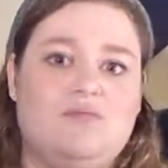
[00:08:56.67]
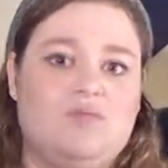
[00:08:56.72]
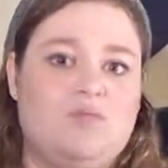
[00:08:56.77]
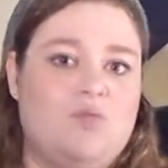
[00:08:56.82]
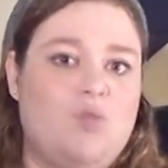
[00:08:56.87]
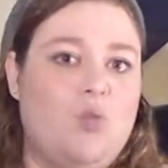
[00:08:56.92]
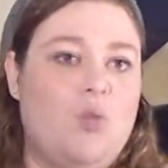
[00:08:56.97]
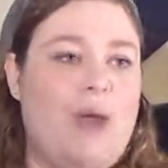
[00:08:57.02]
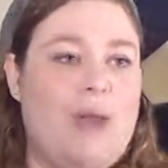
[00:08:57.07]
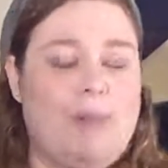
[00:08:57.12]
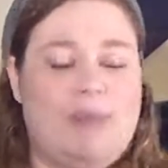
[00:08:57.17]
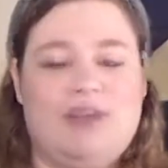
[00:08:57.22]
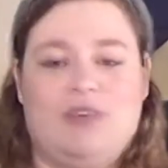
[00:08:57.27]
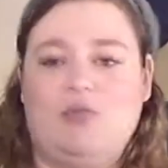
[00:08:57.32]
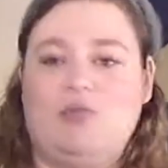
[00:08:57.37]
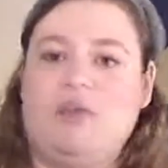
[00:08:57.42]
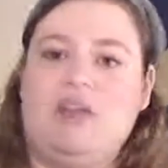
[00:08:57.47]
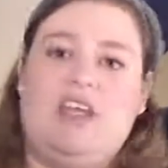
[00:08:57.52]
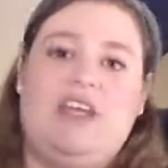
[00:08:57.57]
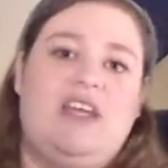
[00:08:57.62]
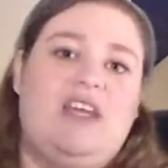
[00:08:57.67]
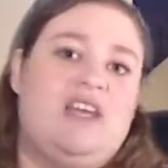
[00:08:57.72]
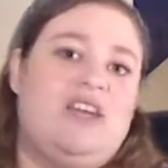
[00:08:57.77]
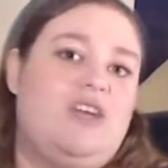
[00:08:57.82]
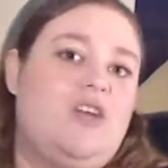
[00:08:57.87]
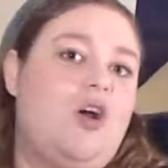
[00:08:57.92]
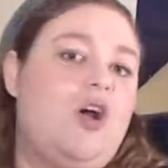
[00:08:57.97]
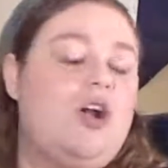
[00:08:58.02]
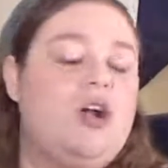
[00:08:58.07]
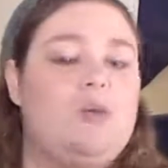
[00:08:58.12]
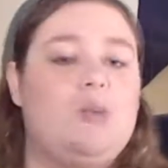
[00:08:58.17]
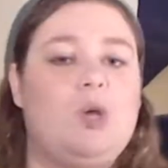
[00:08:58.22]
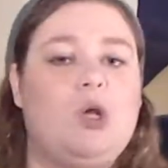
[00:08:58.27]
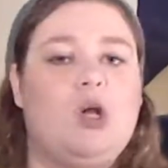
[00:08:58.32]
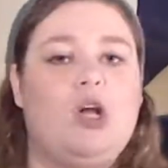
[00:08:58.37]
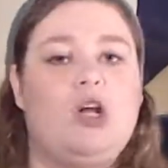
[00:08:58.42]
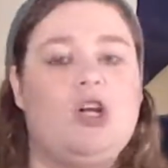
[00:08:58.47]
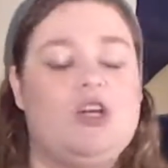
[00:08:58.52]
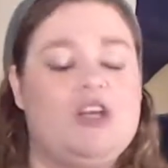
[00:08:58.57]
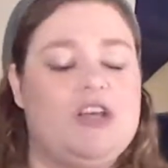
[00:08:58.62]
weaponry and
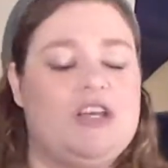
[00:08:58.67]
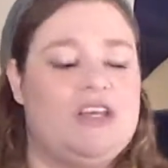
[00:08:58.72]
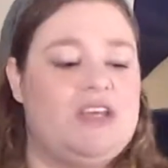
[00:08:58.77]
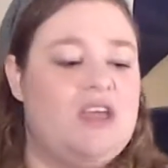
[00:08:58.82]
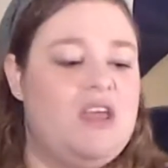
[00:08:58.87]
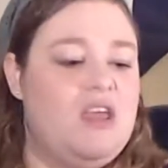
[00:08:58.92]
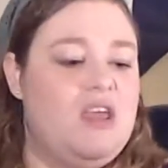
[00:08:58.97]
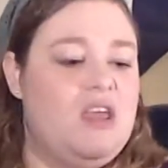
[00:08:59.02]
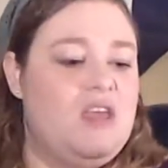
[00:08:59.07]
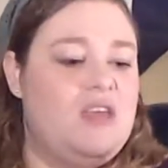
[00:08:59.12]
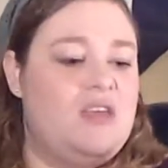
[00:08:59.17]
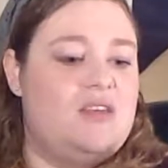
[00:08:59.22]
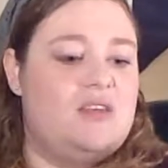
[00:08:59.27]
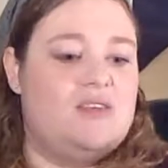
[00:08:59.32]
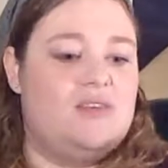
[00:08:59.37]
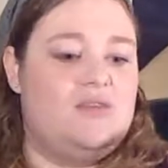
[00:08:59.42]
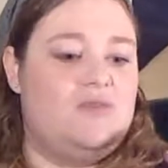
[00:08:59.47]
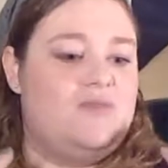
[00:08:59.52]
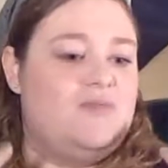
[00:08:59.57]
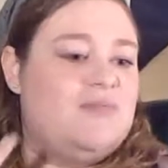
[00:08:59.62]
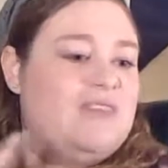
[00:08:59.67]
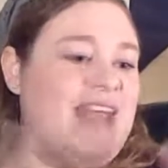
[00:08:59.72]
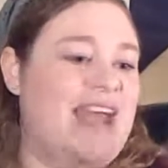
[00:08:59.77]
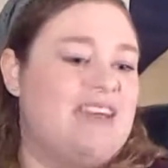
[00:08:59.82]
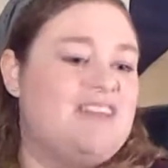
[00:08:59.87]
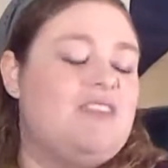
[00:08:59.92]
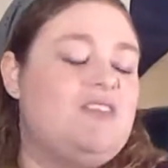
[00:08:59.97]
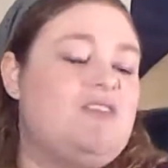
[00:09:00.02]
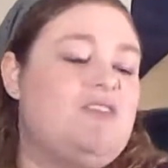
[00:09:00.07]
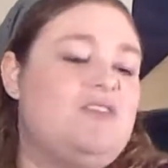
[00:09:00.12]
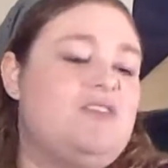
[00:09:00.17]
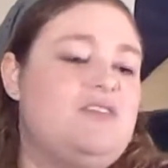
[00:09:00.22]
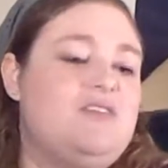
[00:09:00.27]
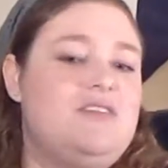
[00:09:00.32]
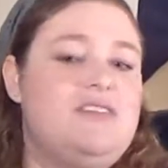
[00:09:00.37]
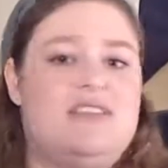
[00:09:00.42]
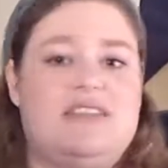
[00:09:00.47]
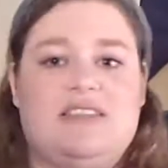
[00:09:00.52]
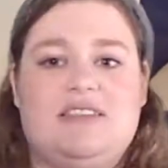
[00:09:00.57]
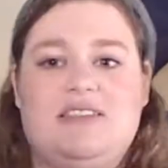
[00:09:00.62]
armor and
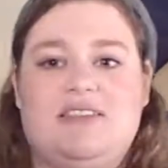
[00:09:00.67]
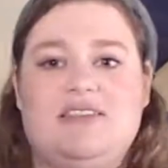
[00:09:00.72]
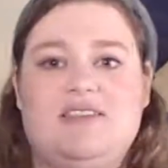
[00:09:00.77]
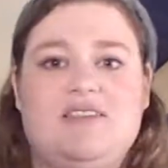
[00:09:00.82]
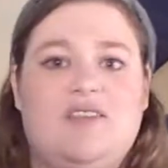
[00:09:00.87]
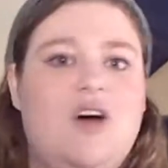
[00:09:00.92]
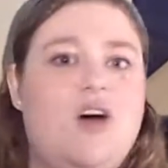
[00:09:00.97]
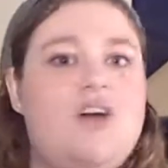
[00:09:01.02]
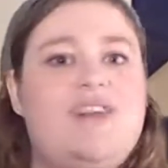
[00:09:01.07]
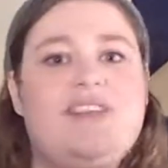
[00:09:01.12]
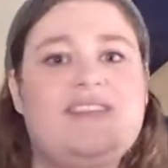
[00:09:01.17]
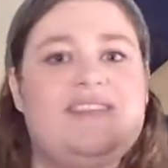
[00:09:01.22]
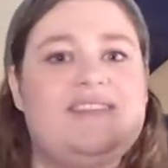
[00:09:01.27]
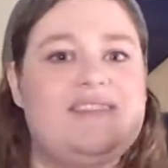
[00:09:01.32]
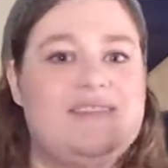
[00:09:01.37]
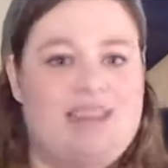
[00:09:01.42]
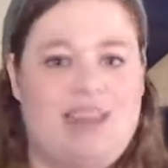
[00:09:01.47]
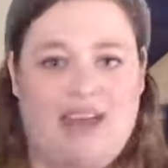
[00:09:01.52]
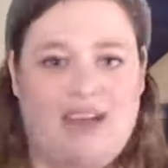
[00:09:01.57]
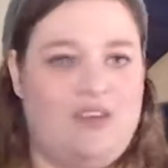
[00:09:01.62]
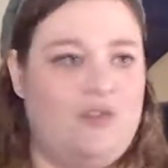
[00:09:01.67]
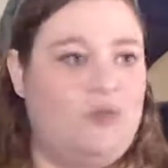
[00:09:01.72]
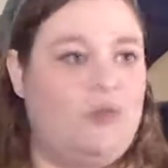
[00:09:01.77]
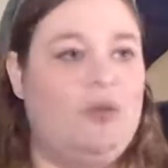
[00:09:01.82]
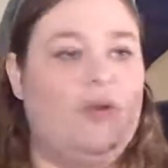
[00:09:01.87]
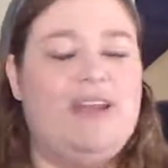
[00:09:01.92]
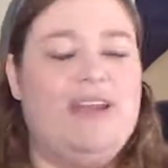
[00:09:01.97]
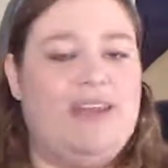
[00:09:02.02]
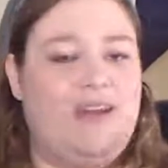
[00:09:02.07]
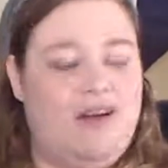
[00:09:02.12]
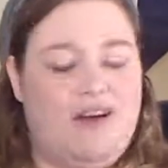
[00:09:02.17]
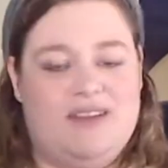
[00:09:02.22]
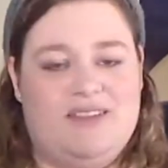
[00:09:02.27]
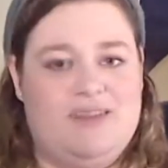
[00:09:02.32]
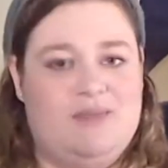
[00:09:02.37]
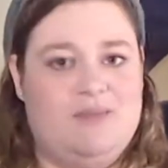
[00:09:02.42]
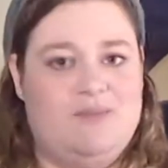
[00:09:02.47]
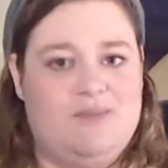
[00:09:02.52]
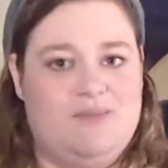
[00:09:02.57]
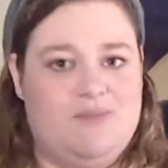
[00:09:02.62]
castles and all this kind of really
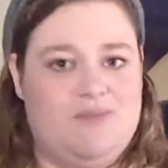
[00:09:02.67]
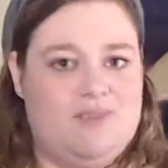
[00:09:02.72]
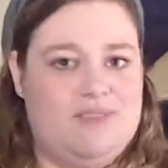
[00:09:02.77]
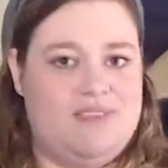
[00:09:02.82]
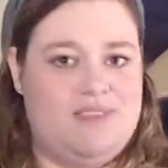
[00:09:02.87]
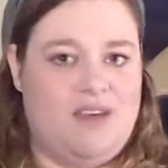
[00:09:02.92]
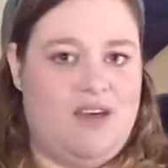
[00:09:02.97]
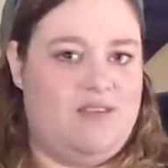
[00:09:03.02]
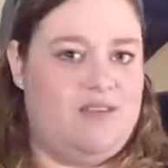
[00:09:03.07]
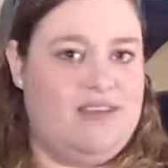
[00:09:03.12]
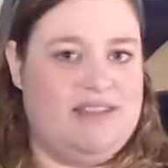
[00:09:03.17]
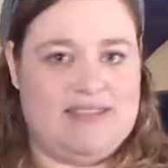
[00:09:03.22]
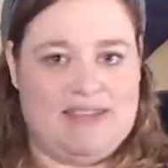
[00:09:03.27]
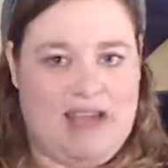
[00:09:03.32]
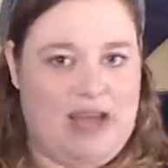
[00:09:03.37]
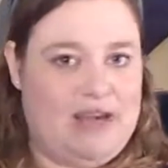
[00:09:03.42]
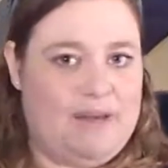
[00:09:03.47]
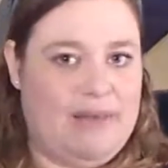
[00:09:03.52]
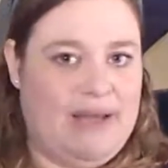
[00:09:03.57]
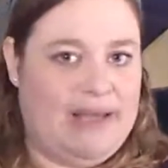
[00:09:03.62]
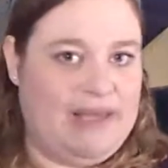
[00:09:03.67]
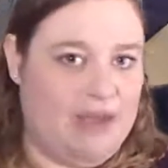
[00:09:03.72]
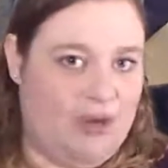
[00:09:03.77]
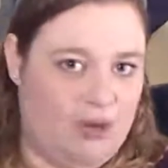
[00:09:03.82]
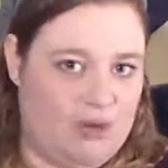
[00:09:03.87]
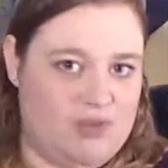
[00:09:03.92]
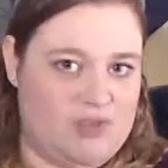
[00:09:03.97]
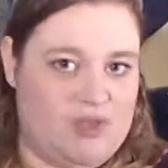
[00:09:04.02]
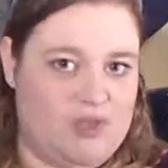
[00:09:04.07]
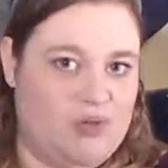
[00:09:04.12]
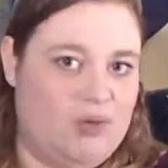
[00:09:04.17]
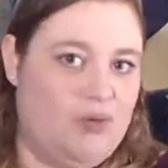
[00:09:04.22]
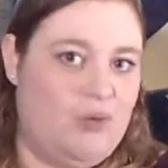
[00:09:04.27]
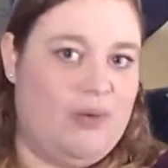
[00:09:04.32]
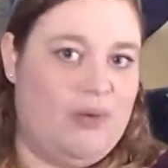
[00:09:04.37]
awesome stuff. He's kind of my go-to